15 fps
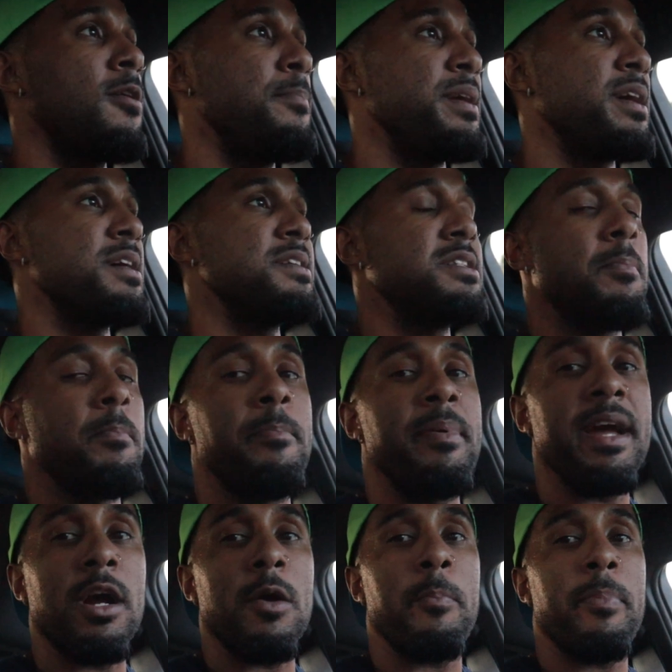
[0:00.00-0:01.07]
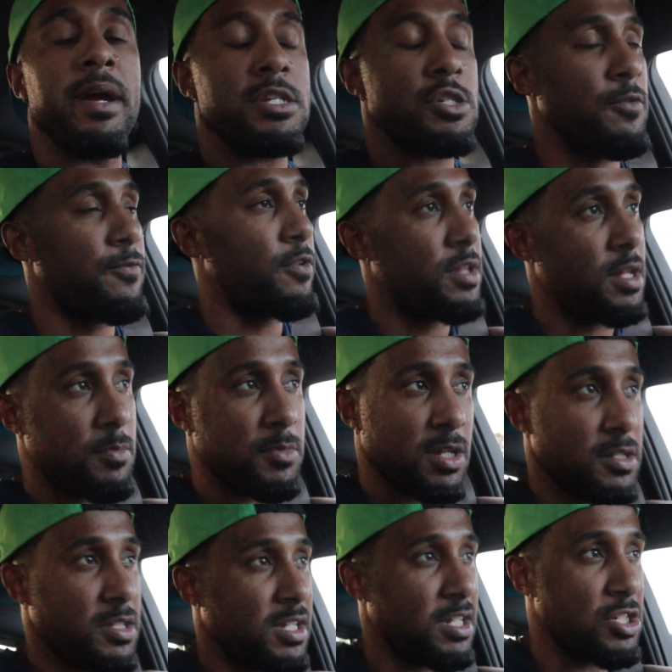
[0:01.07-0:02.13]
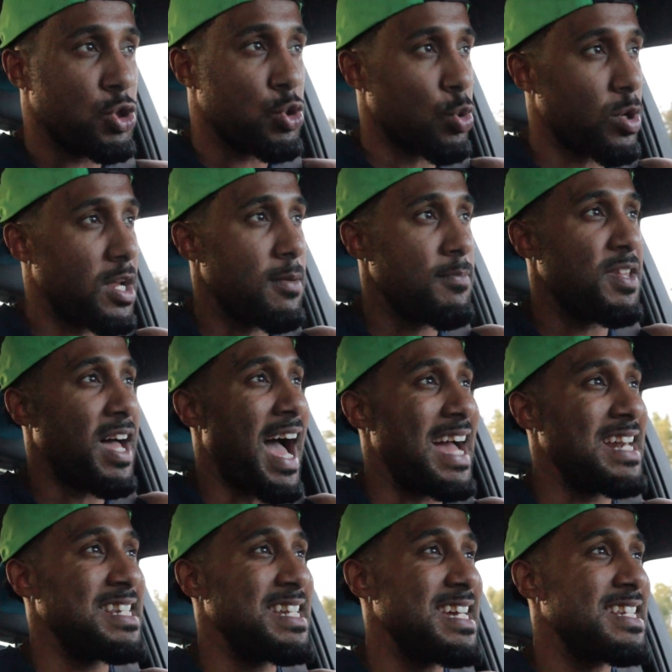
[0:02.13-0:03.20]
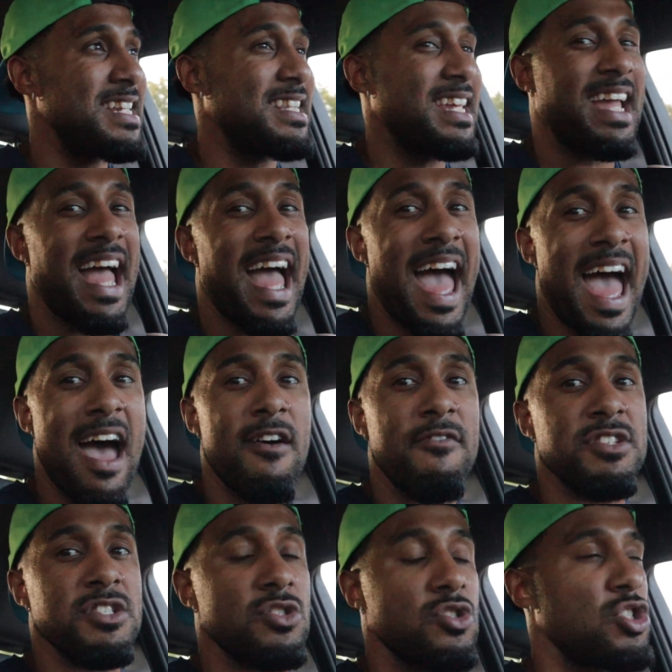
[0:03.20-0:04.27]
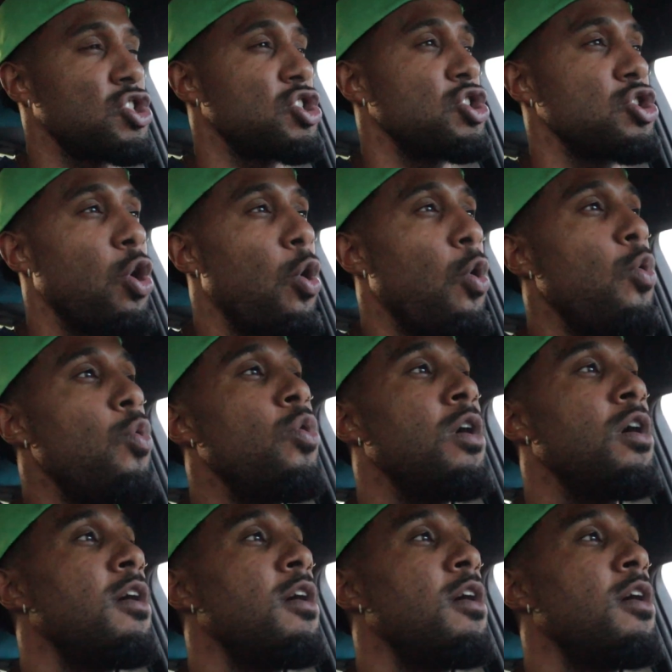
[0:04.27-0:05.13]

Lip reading: because the bigger picture for them, the dream, the idea that they have is so